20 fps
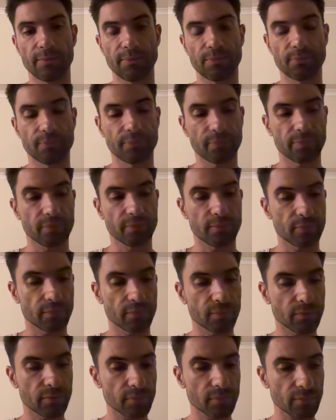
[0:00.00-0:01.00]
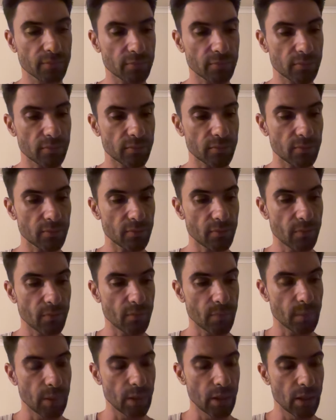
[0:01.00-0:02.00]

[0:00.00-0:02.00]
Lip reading: Nothing is said.